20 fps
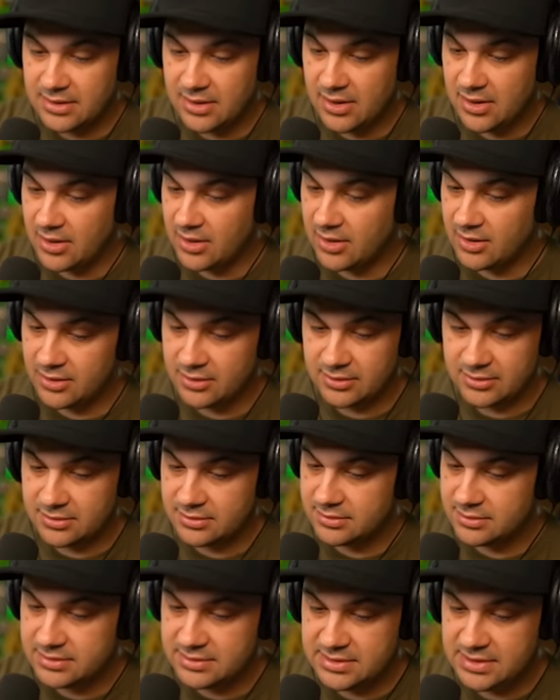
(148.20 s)
are
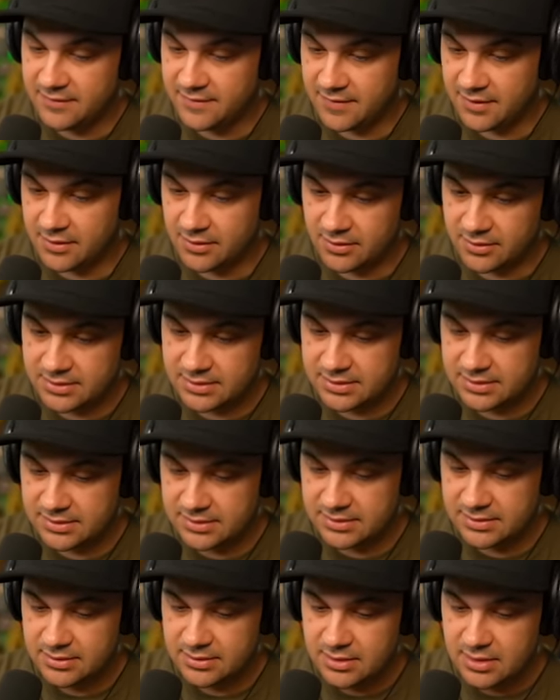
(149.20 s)
difficult.
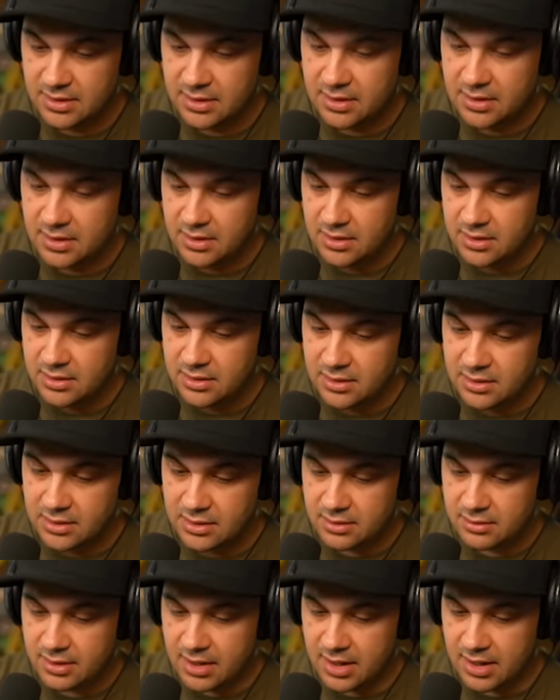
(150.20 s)

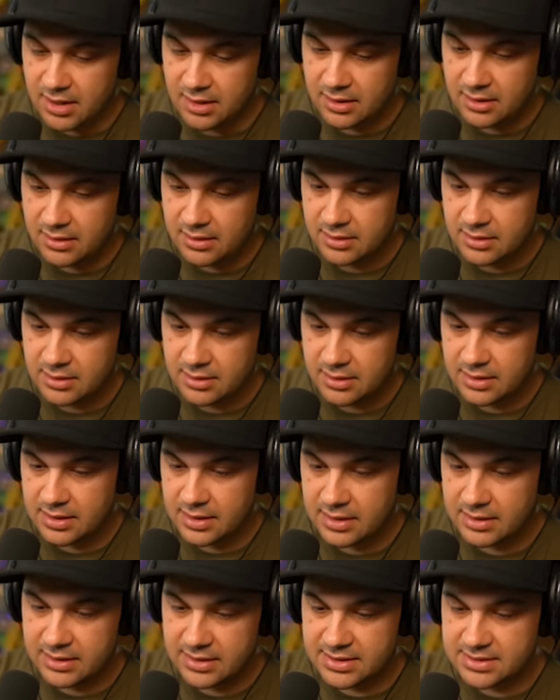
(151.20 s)
Okay.
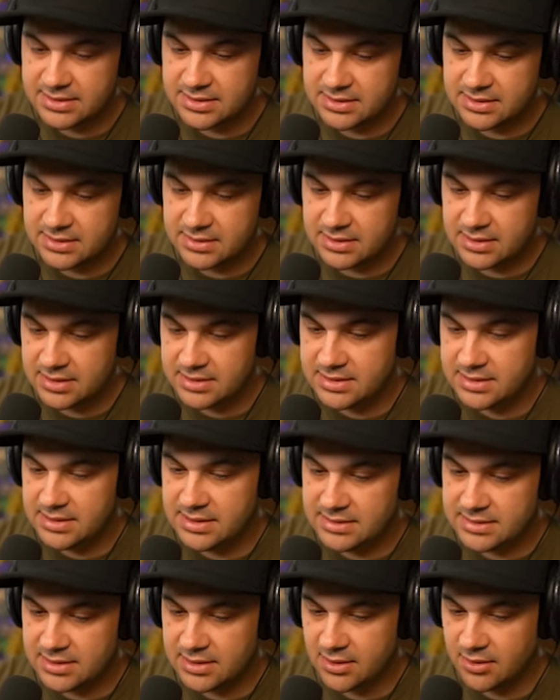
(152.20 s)
This
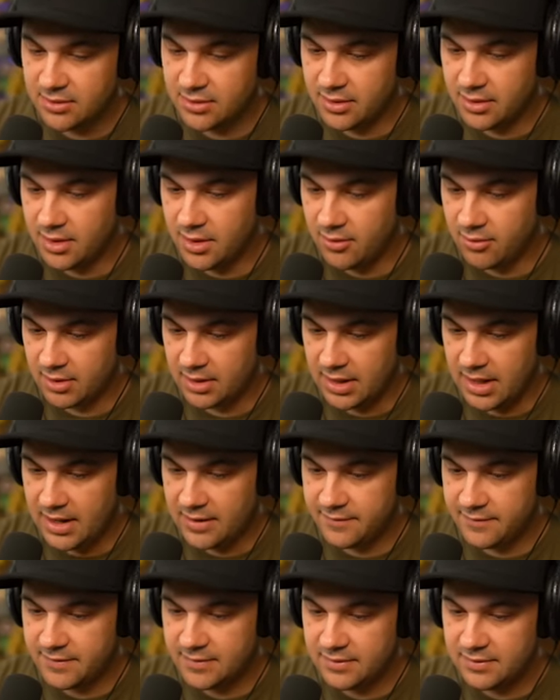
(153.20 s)
needs to go to the lower
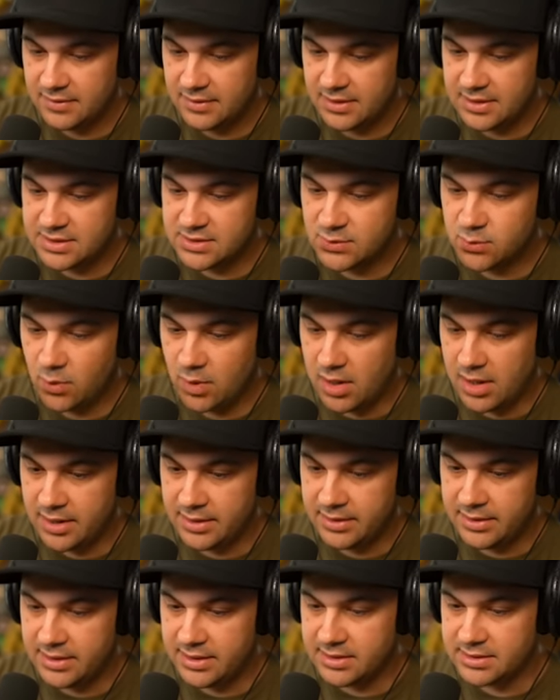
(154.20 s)
left. This
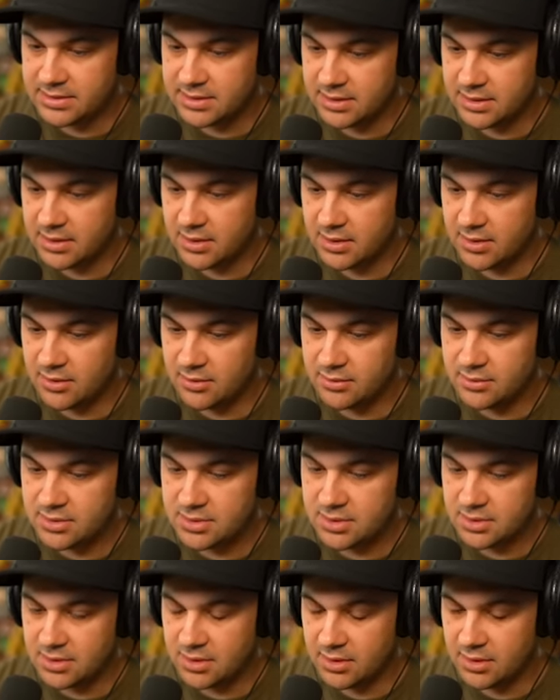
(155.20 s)
one needs to go
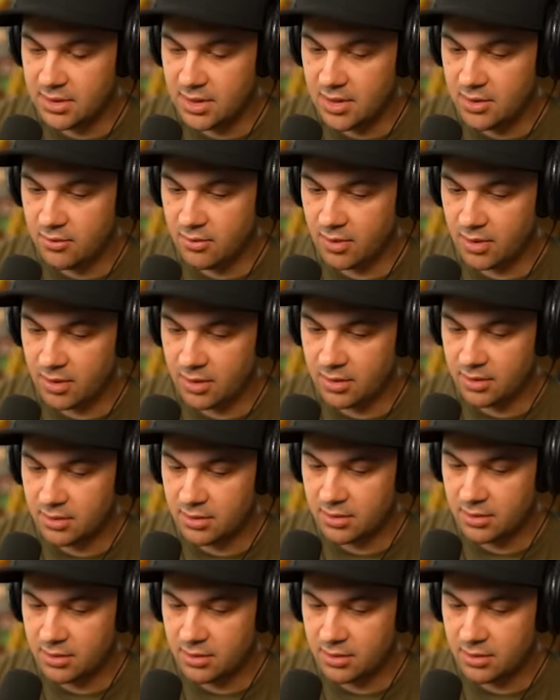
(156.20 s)
to the lower